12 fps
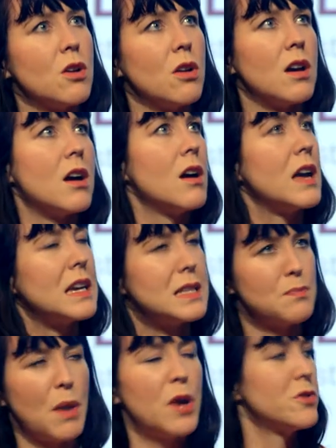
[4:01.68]
dollar
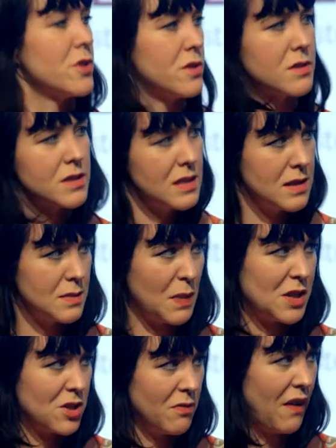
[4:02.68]
explosions and
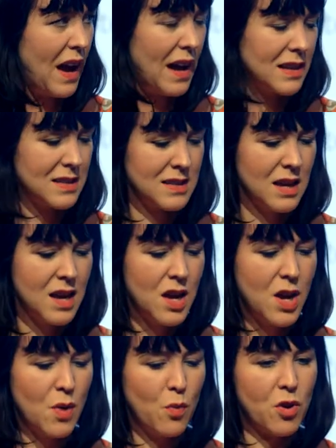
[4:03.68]
special effects,
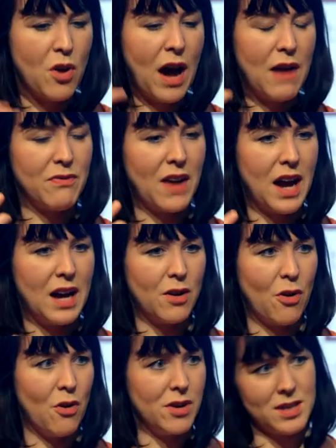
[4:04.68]
what you have
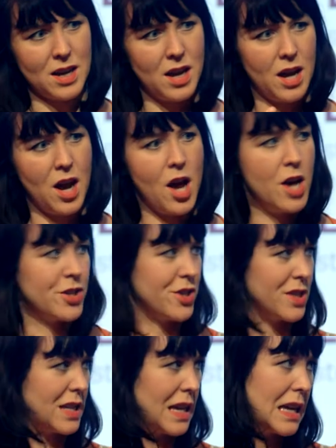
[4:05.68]
got is a kind of
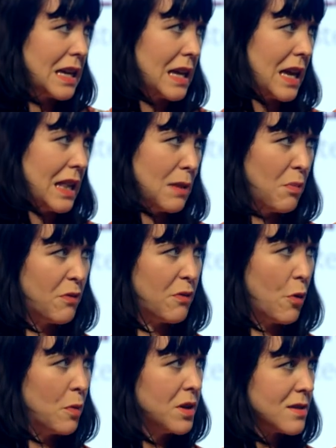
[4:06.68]
urgency in the
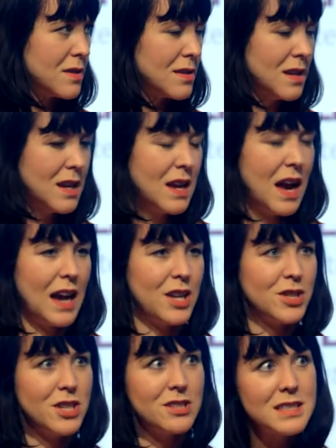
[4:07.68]
performance. And
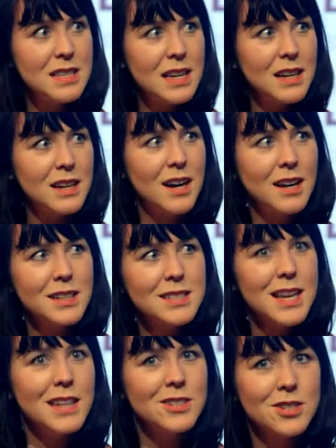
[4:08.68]
you do see a kind of
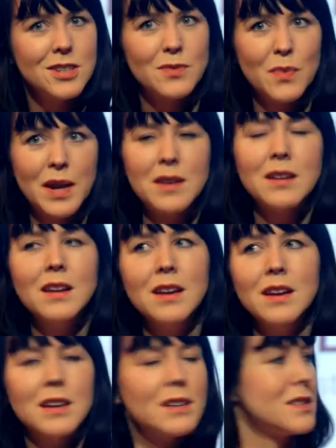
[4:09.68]
tension when,
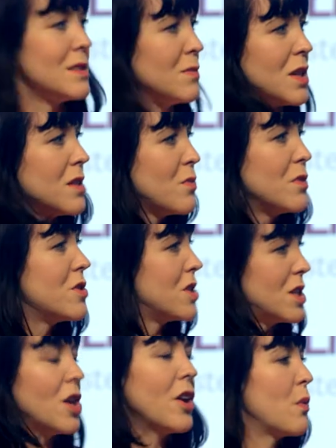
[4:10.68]
because sometimes we were just
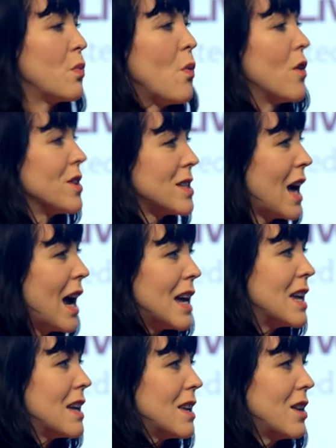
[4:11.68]
doing it with one
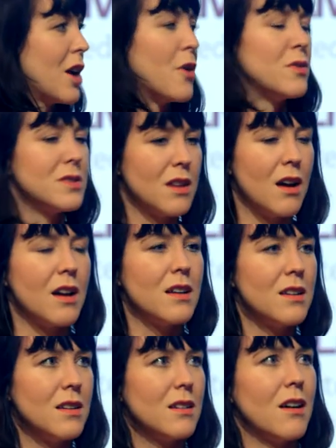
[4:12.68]
take, you know, it was like,
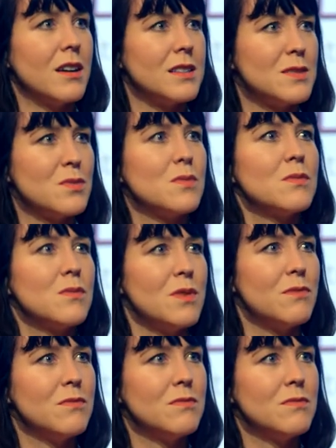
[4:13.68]
guys, we've